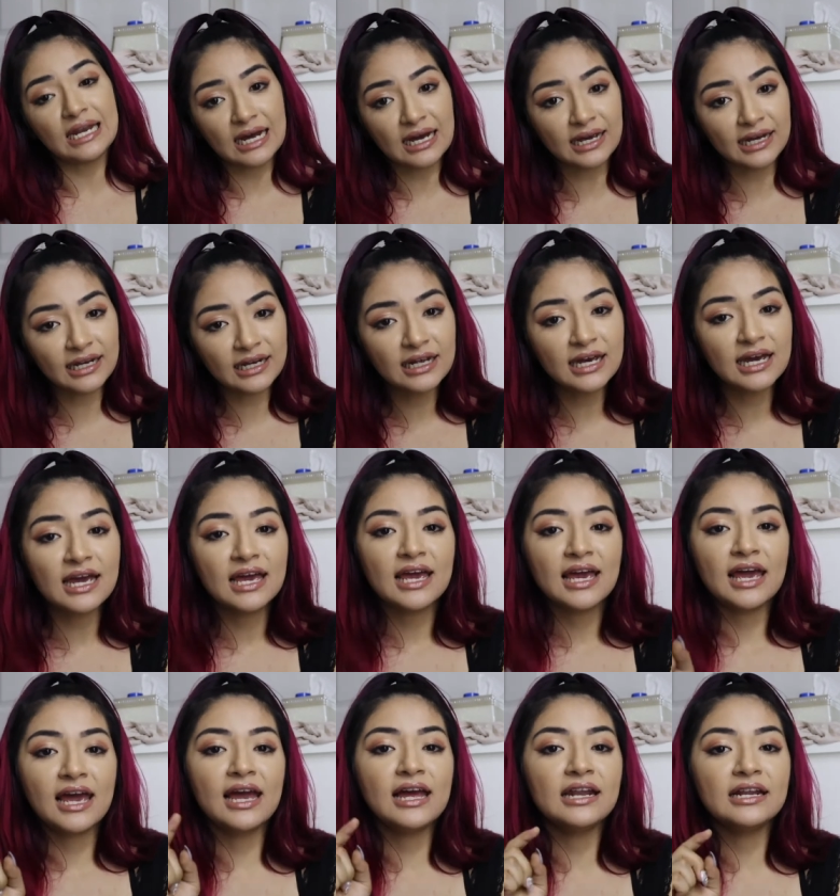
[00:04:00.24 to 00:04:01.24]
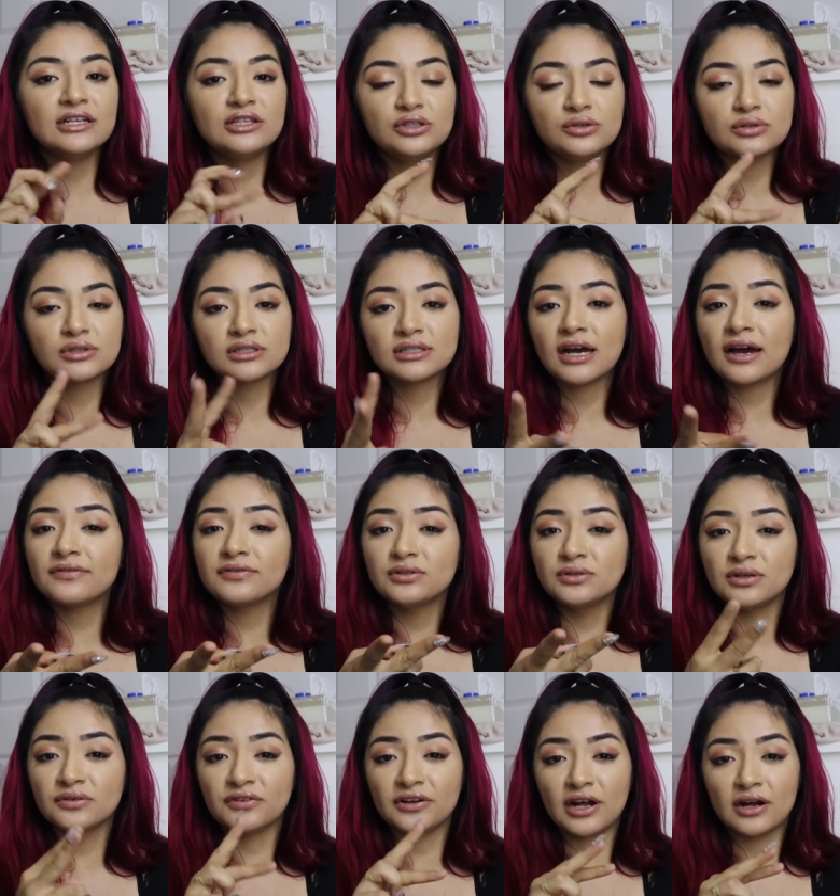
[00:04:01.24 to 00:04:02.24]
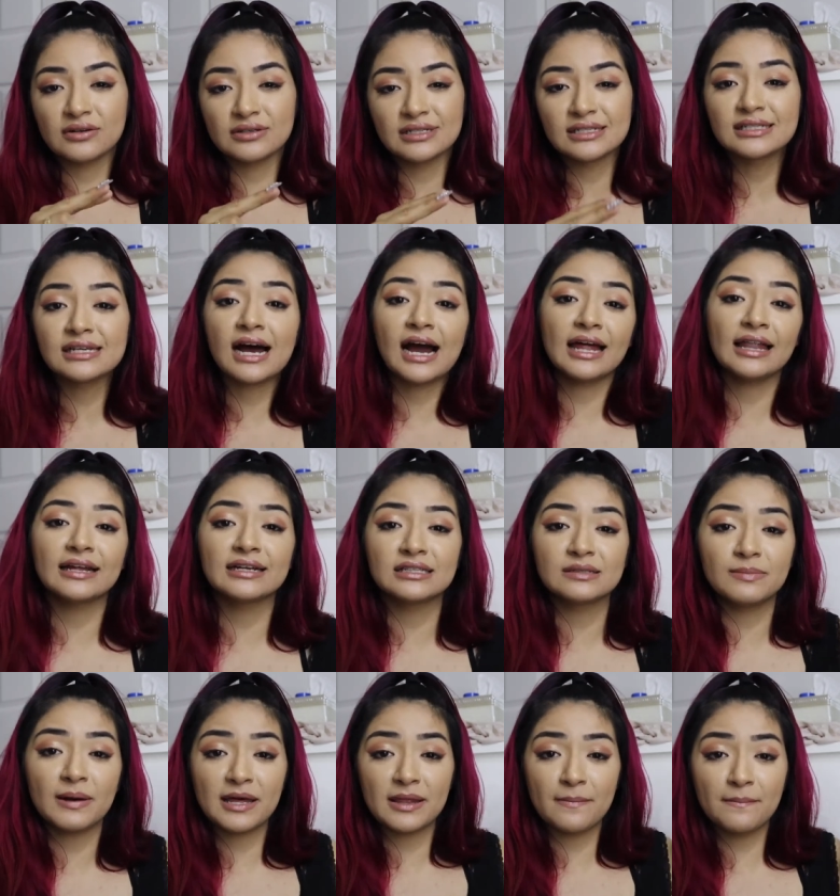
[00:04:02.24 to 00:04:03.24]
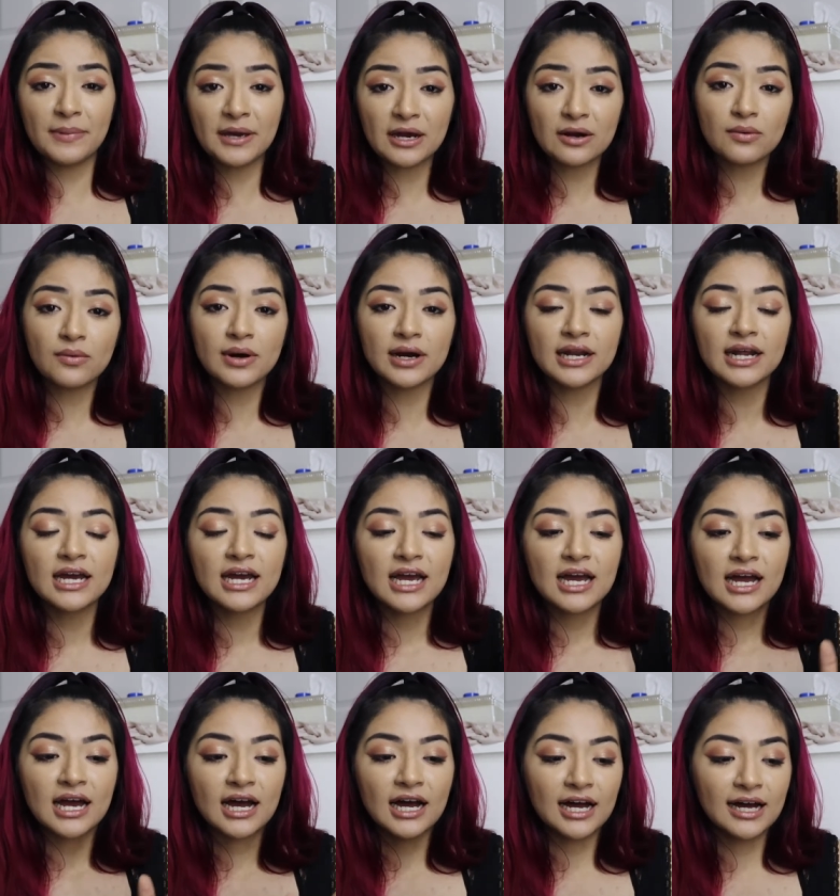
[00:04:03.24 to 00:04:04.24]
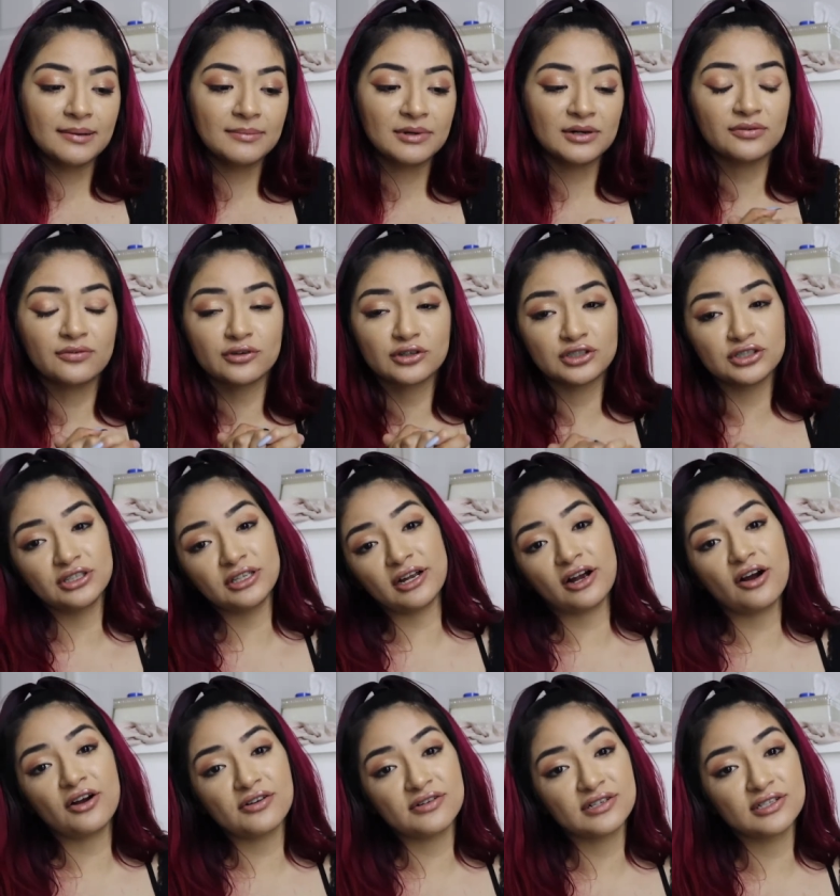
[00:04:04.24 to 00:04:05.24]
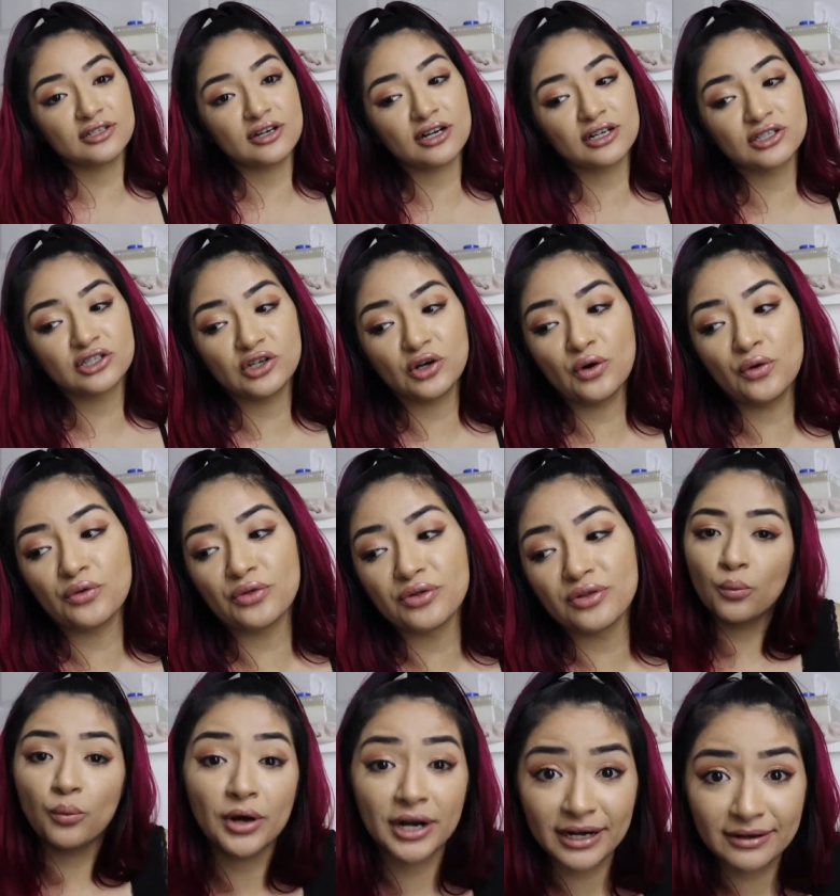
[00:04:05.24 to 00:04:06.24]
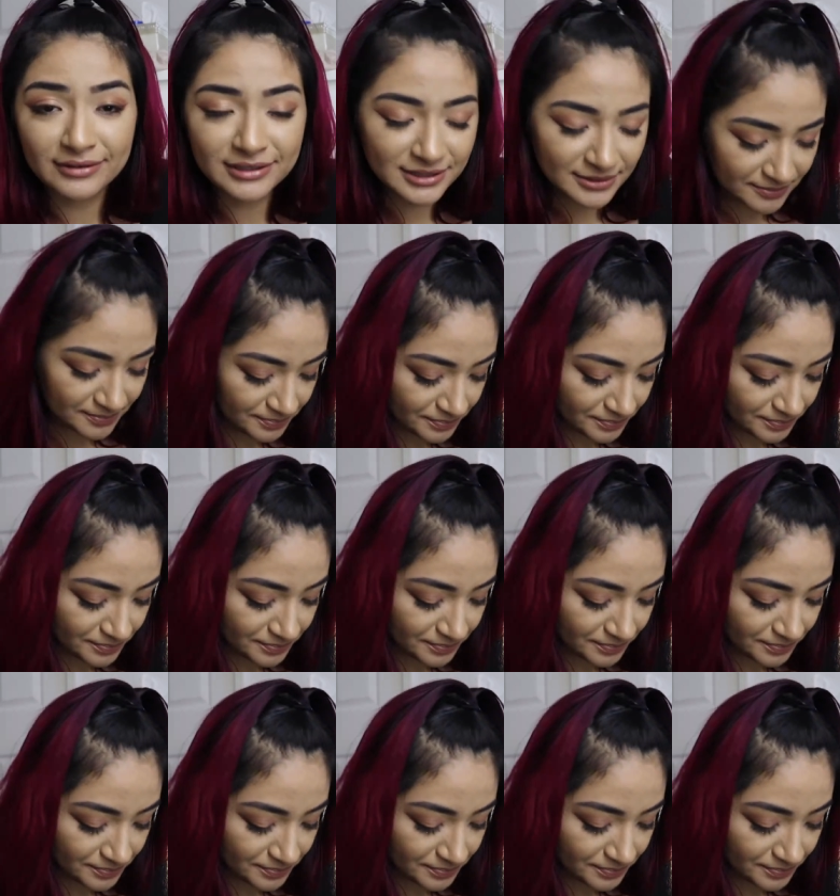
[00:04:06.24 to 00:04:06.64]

dollars and it does have two different ounces. I like to buy the big one um, unfortunately, they're out of stock, so whatevers.